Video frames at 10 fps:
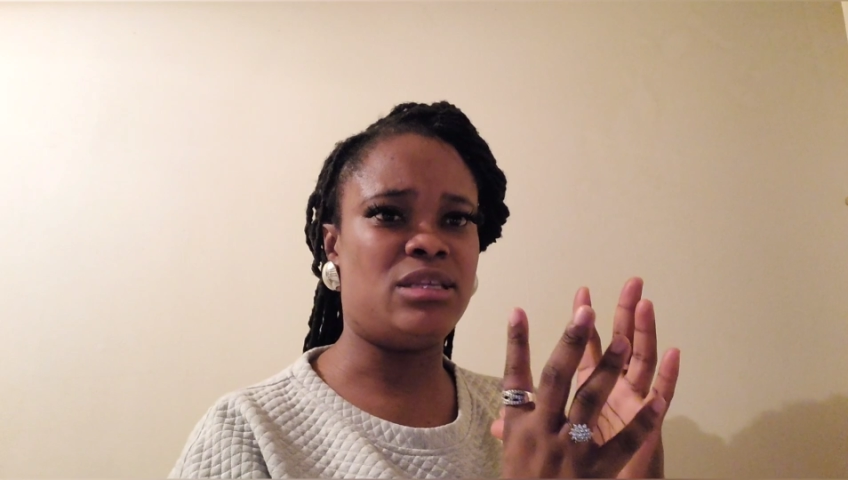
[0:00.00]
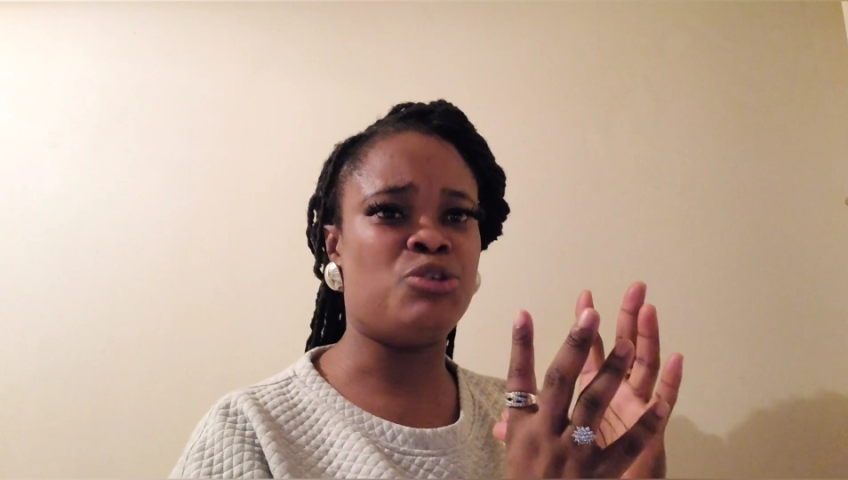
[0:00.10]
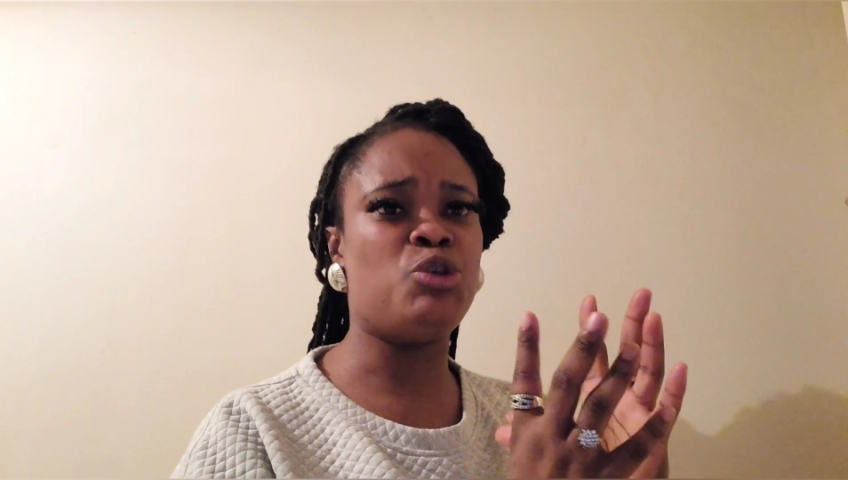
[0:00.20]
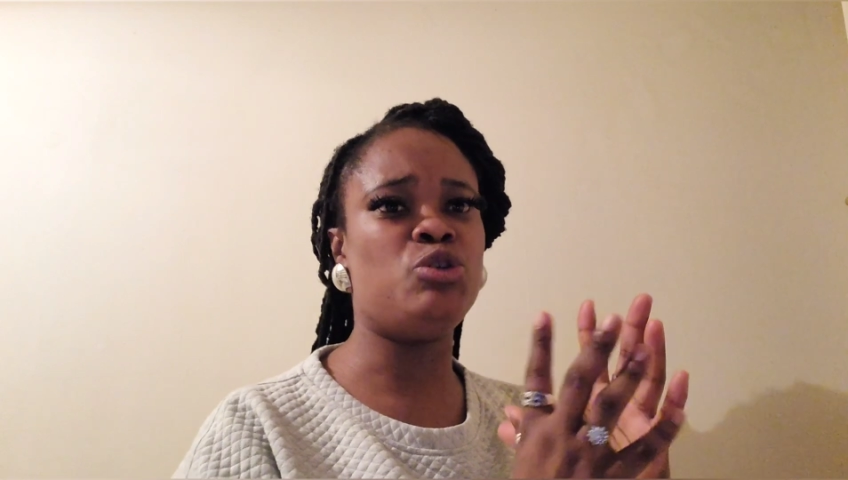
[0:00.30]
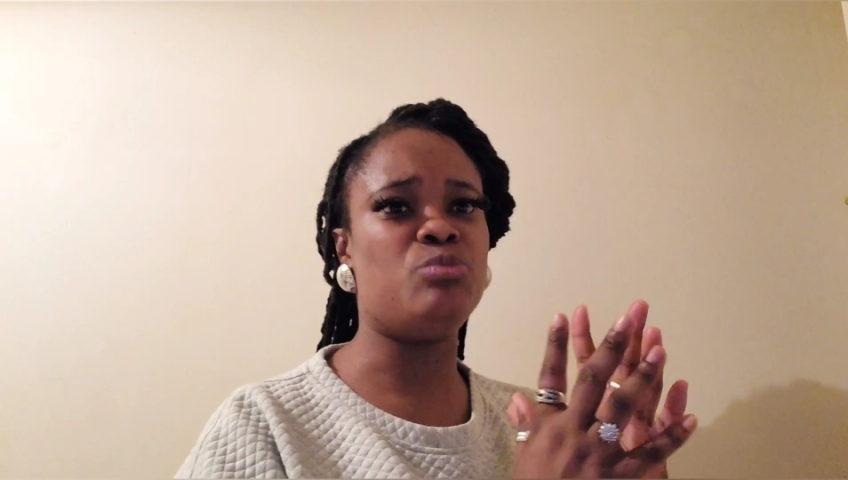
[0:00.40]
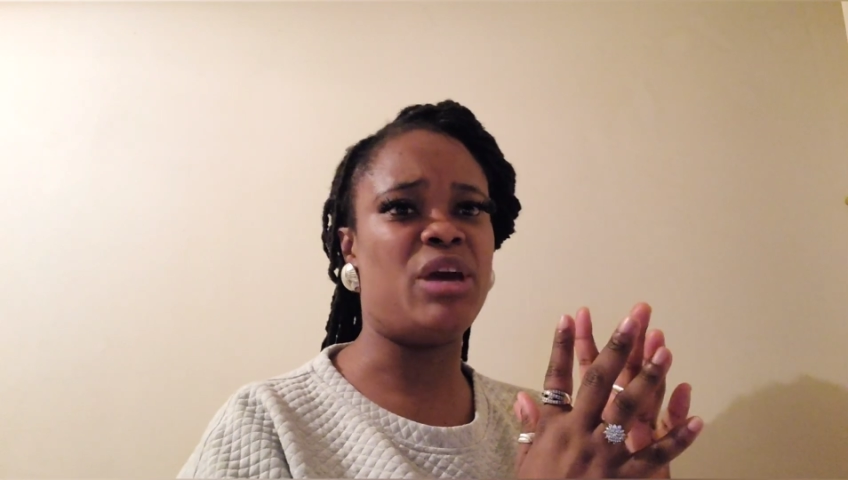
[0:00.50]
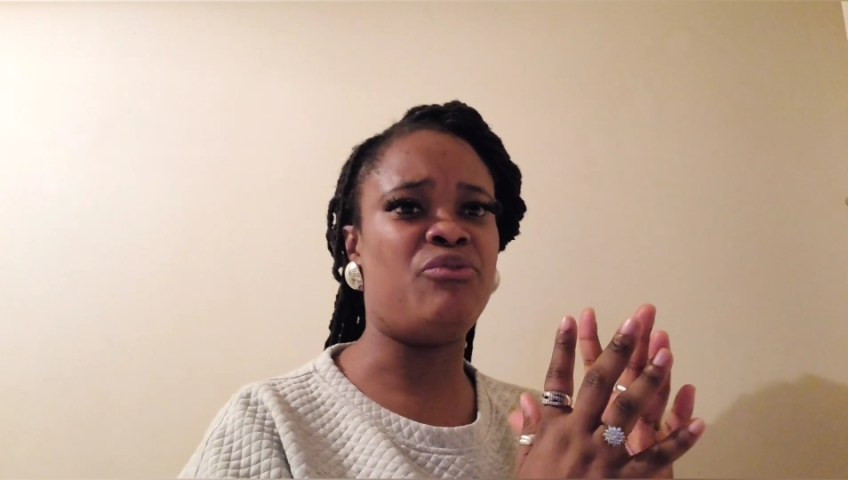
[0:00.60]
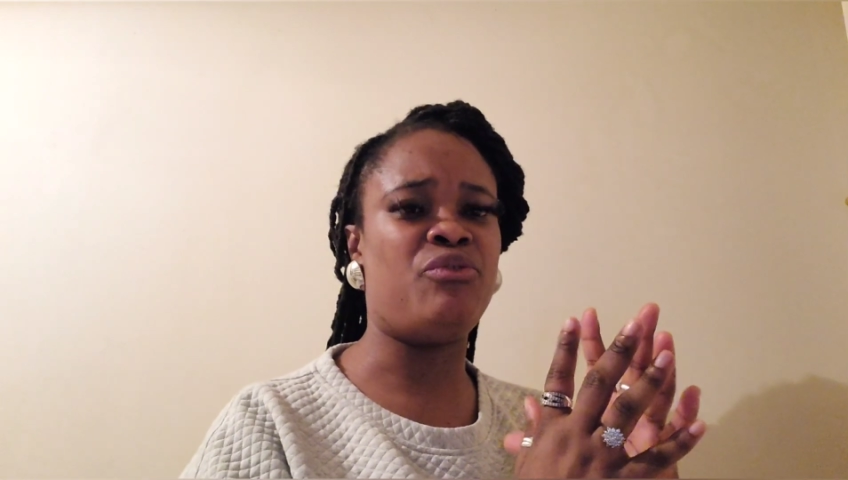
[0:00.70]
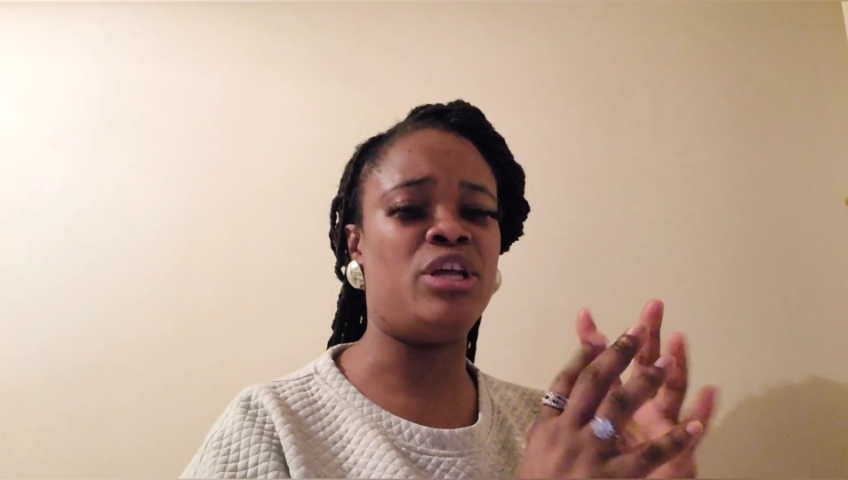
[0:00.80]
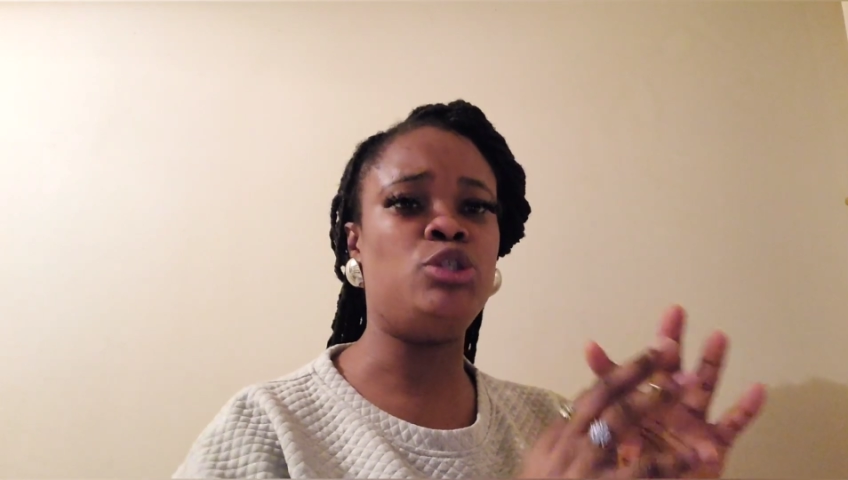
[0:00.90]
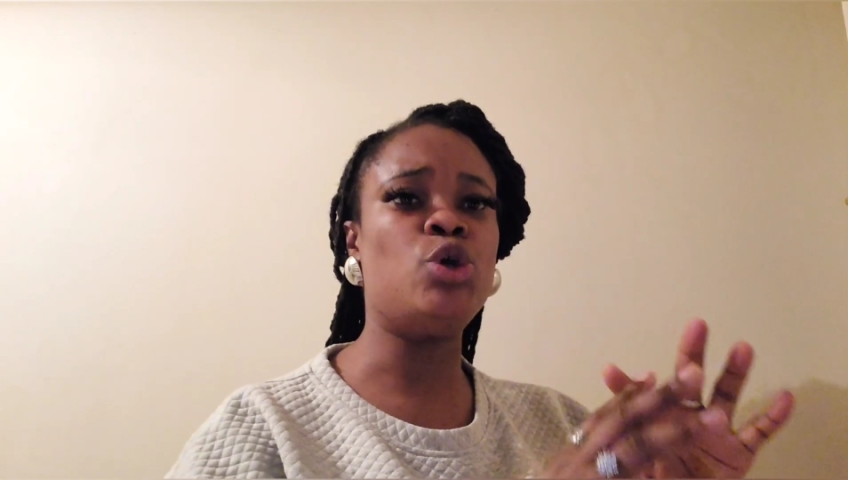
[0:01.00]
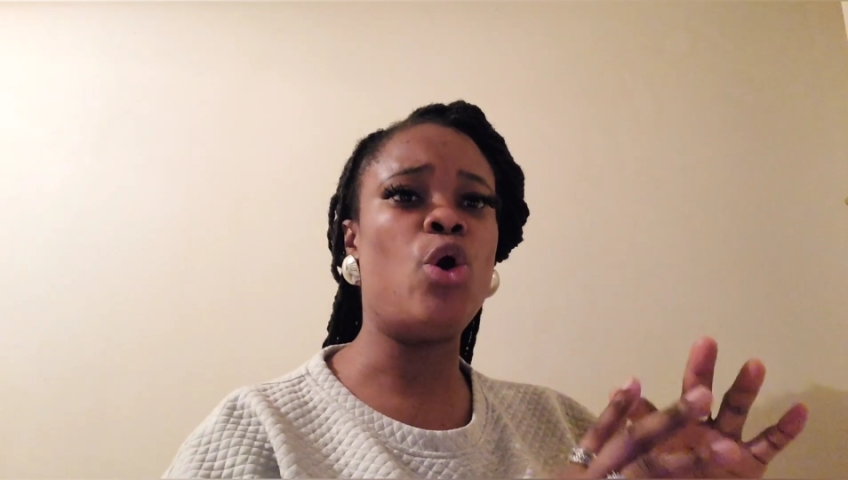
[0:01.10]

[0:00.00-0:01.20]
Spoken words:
excuse my French,